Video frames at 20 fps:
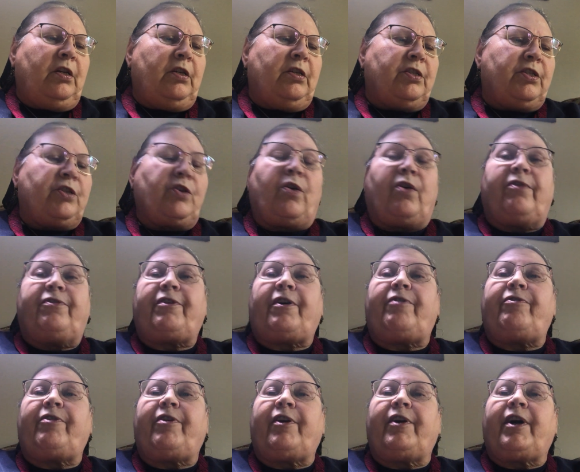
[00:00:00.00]
So if
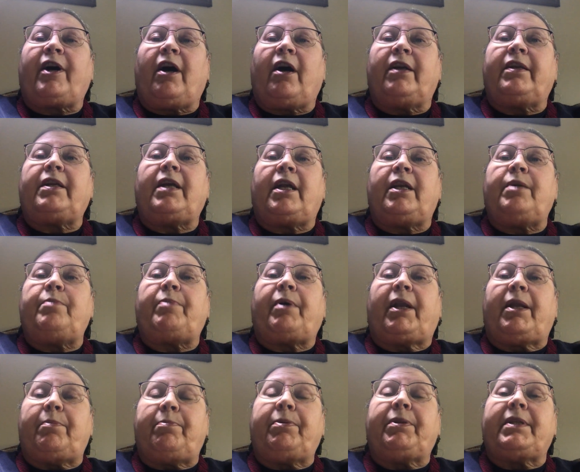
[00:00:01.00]
I've forgotten
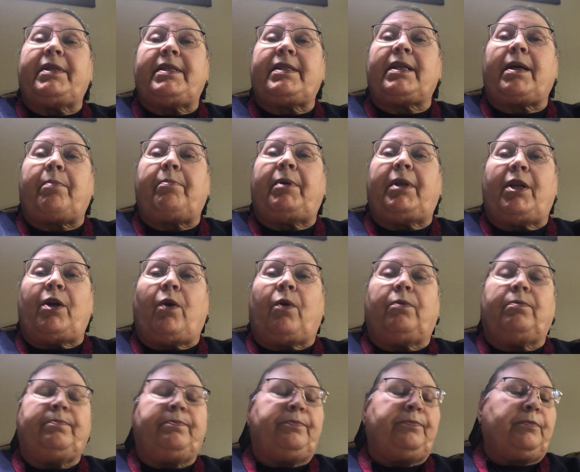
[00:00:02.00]
anybody, please let me know.
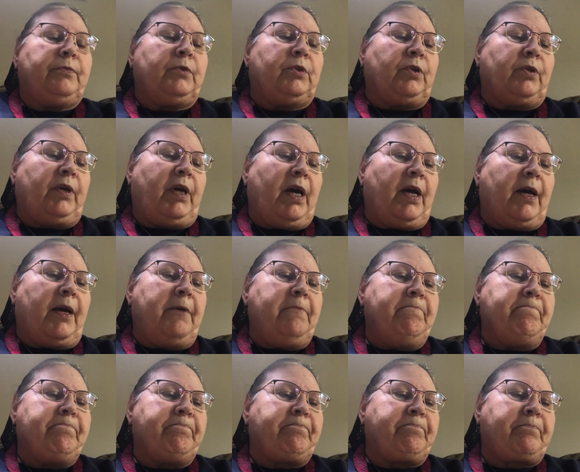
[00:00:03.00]
Okay?
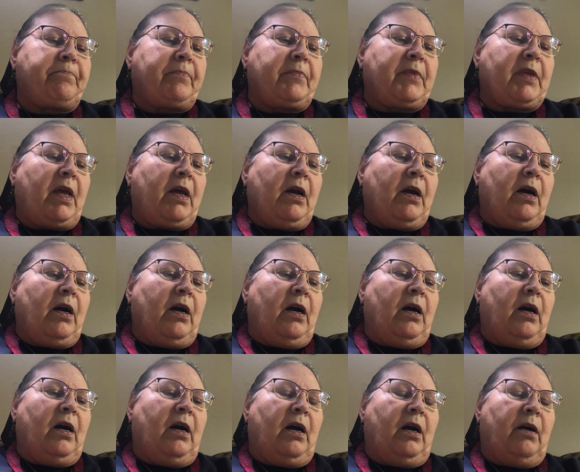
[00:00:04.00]

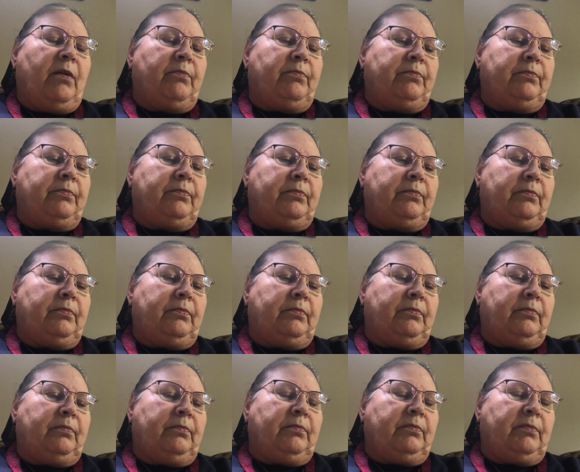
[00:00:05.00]

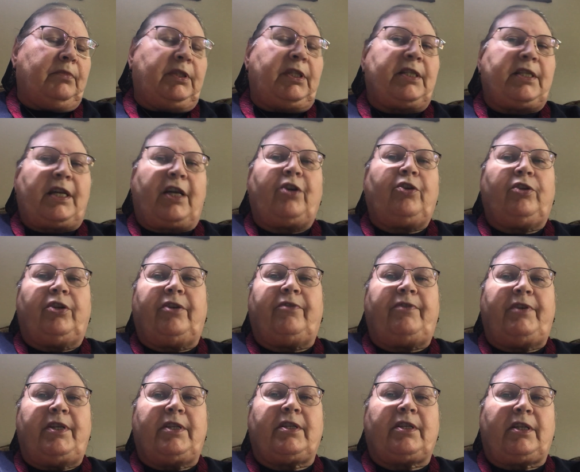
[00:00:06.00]
Because I could have
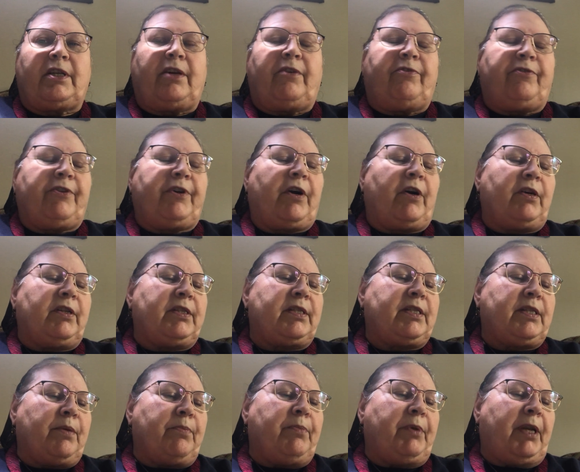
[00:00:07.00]
easily have forgotten
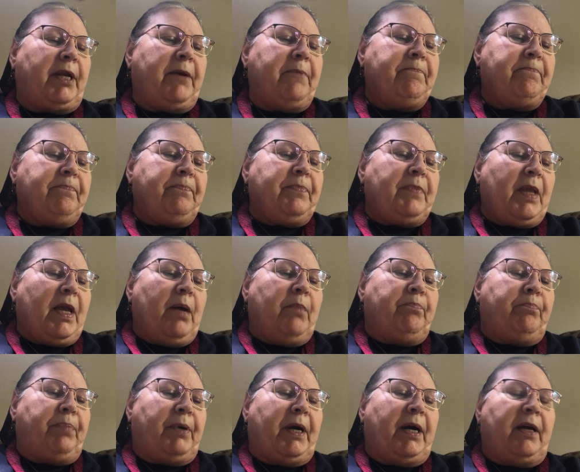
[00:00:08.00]
somebody.
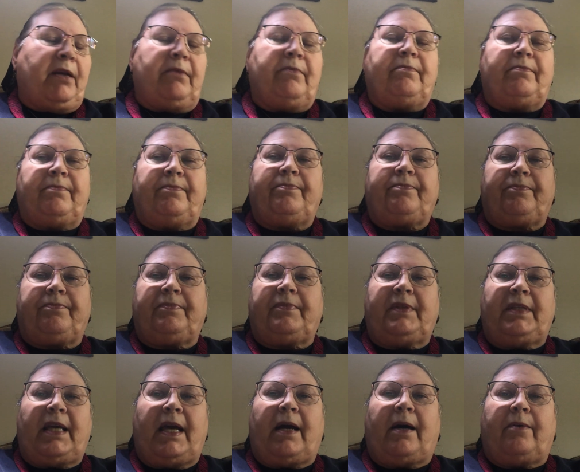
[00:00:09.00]
But,
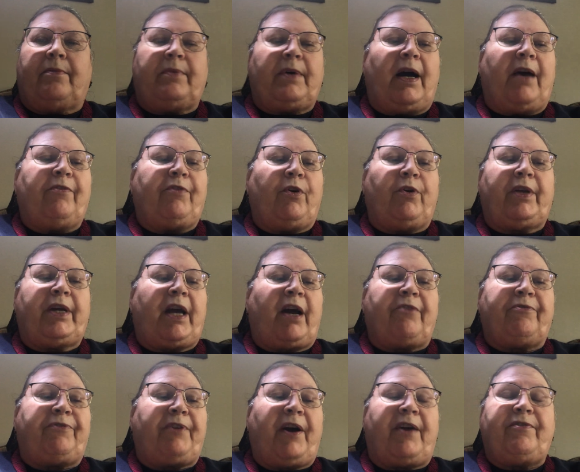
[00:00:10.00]
yeah, I've only
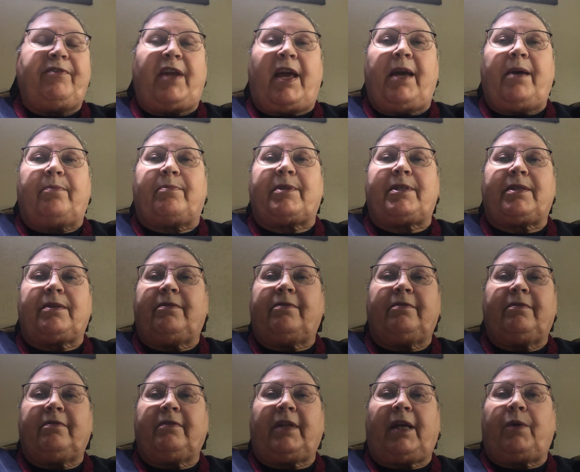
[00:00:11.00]
got 5 names.
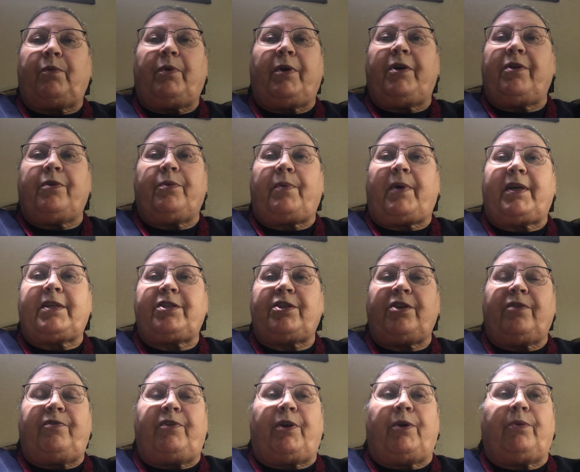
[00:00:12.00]
Like, where are the rest
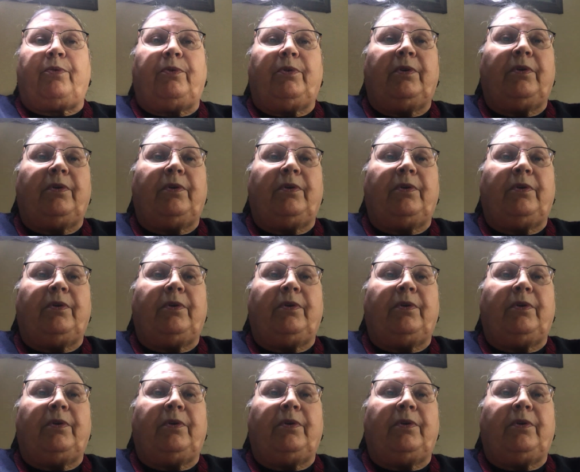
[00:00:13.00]
of you?